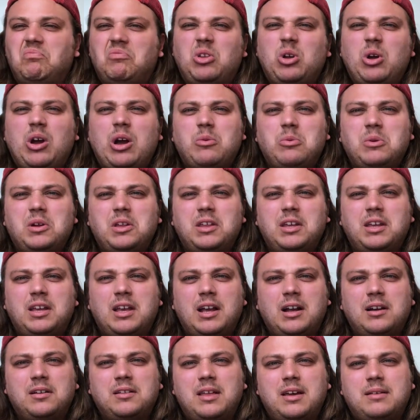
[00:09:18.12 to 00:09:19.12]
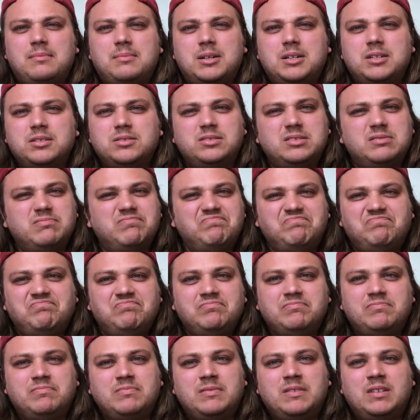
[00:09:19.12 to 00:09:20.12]
Do I really care that much?
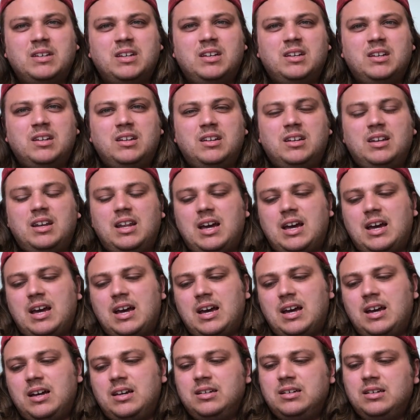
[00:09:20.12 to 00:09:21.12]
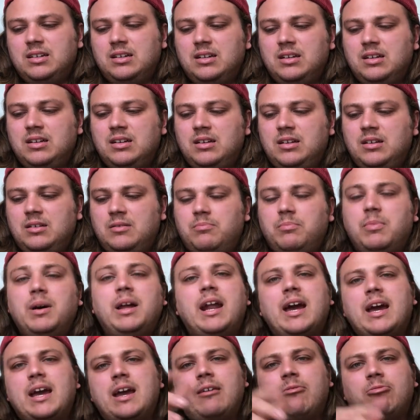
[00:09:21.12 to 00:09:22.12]
Nah. But
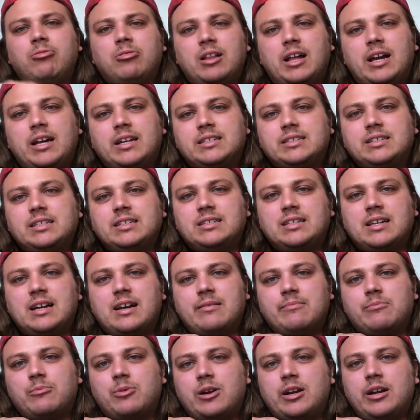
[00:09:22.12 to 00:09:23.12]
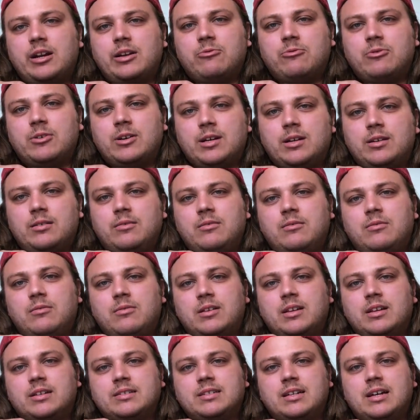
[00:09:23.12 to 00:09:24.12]
I am glad to see Tom Brady win,
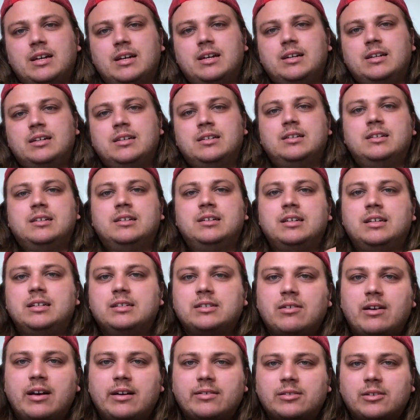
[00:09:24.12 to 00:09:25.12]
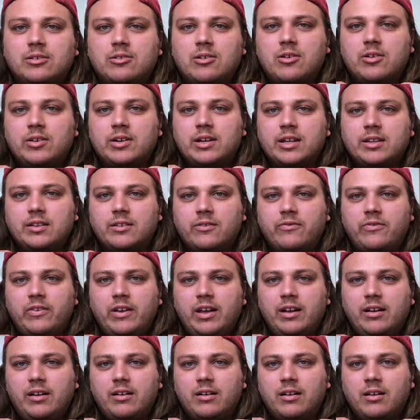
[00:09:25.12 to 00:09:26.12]
because he's going to have to grow another
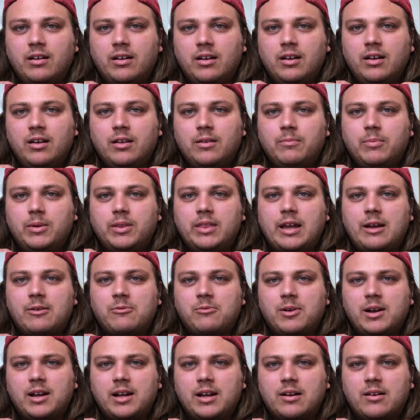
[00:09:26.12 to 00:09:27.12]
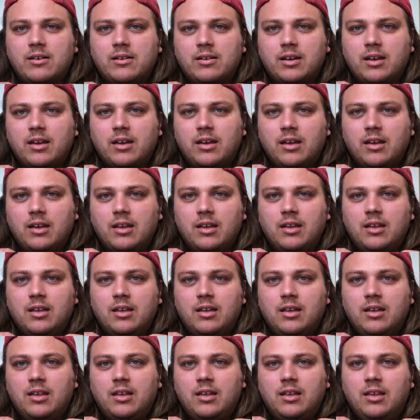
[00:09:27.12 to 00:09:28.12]
finger, put that ring on it.
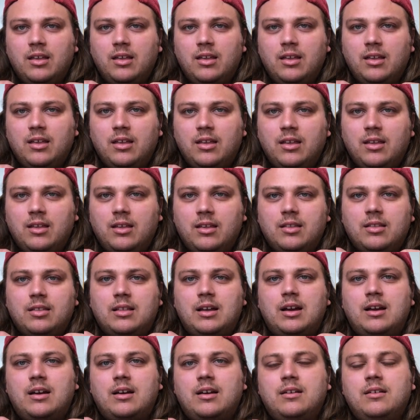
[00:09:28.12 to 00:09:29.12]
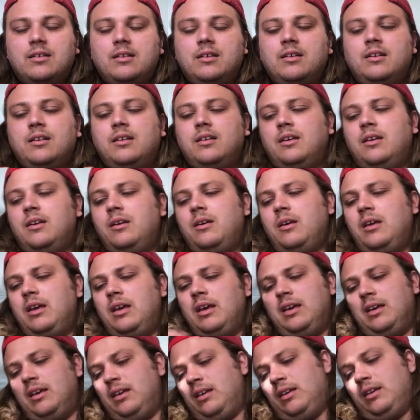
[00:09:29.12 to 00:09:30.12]
Nah.
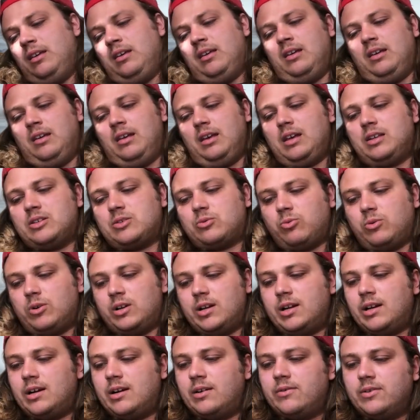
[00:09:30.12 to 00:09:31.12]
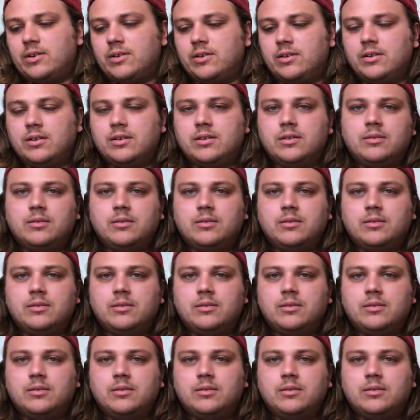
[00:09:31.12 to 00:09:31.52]
It's whatever.